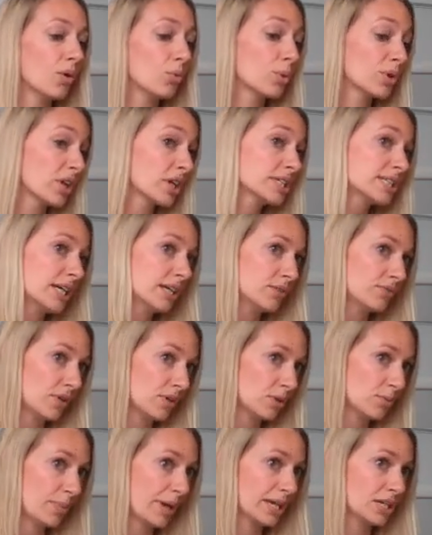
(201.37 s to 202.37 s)
When I
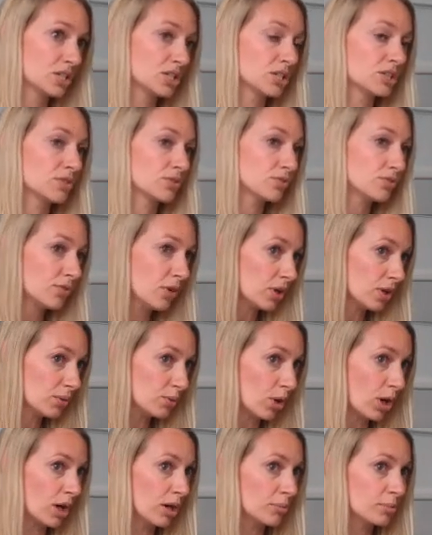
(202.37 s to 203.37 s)
telephoned the patient at
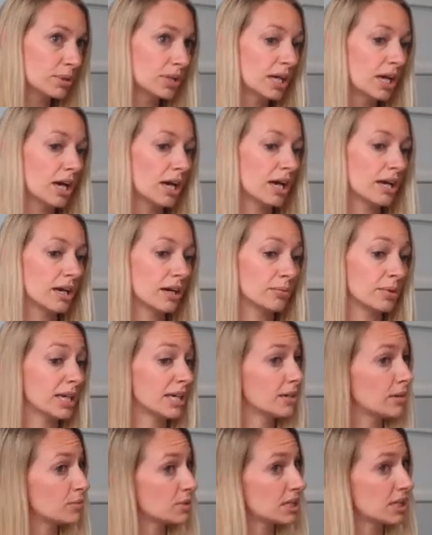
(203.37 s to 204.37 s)
follow-up,
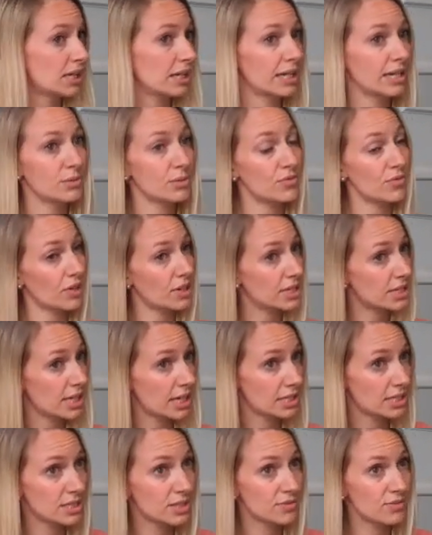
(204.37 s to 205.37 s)
it was clear he was very
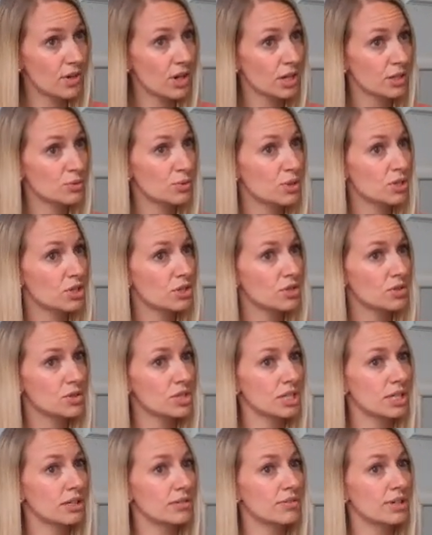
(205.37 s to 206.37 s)
satisfied with the new
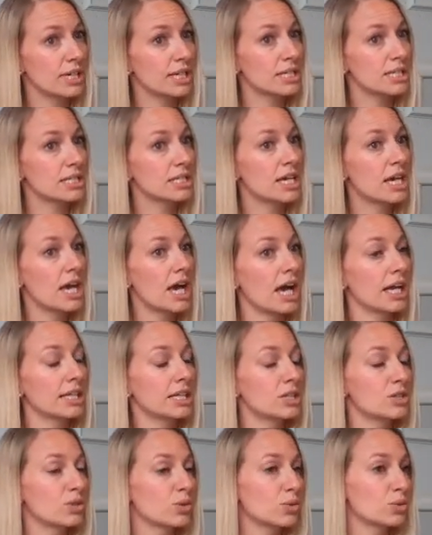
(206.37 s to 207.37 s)
service, and
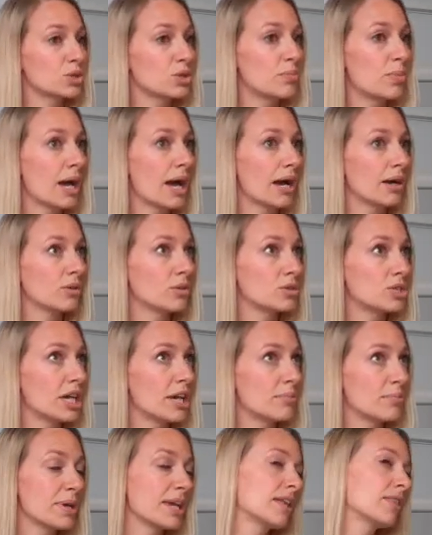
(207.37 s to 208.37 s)
he talked about
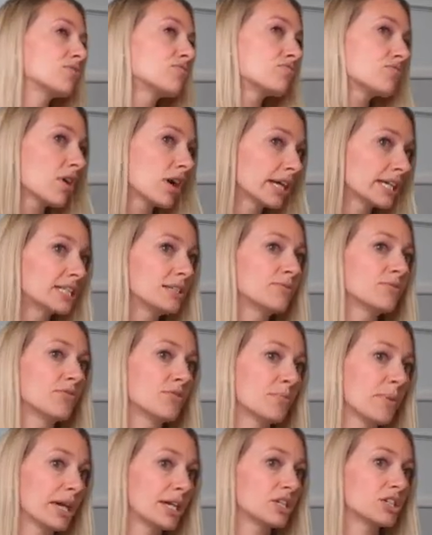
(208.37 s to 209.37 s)
it being the right
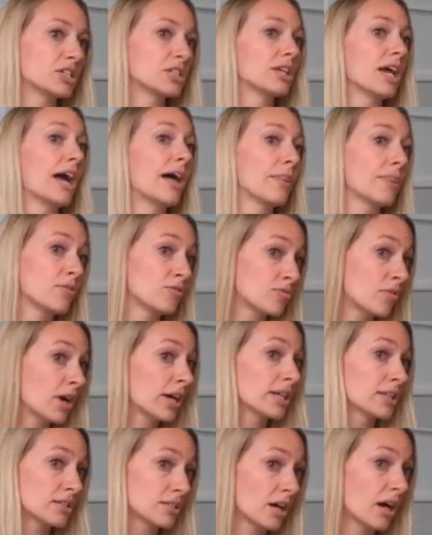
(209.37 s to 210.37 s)
information at the
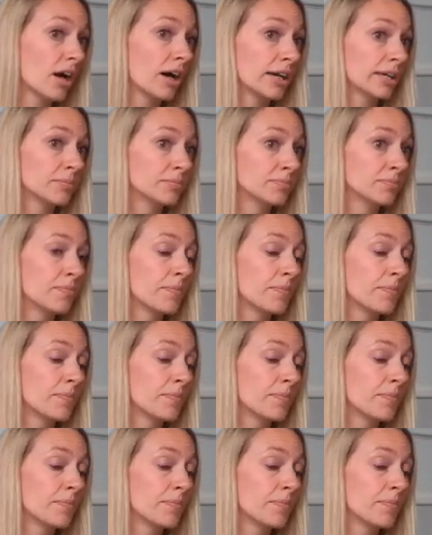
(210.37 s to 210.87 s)
right time.